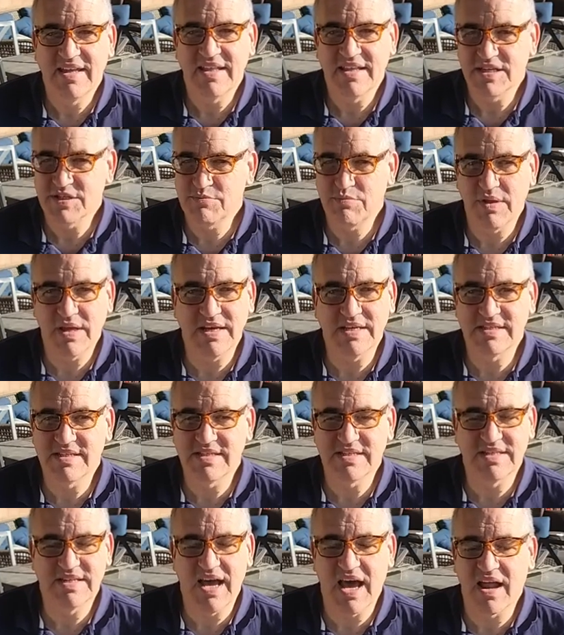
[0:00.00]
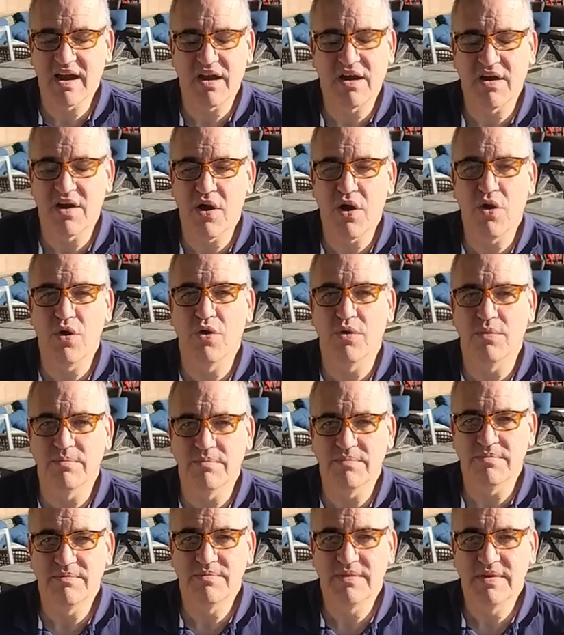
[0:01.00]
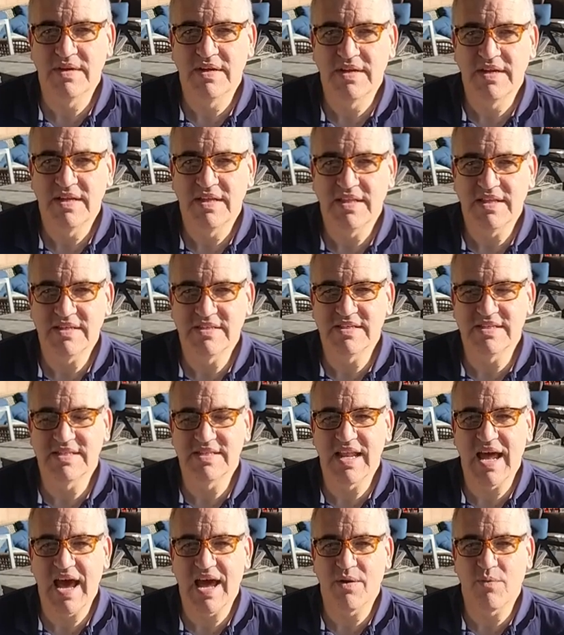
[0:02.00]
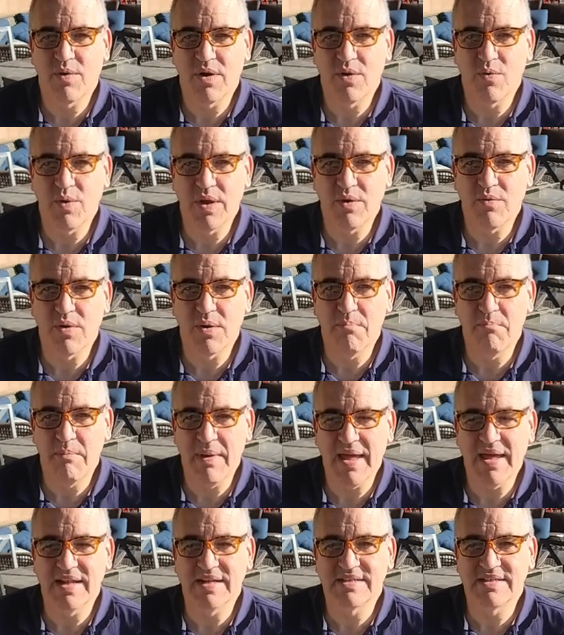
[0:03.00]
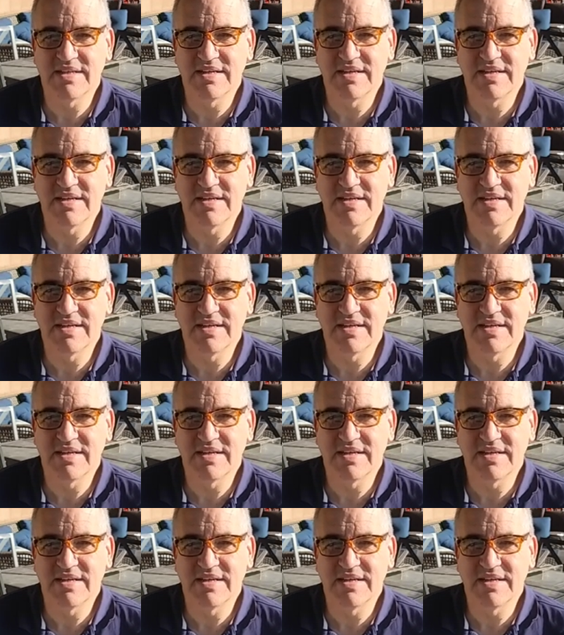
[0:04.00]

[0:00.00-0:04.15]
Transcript: this place is not our home. This is not where we were meant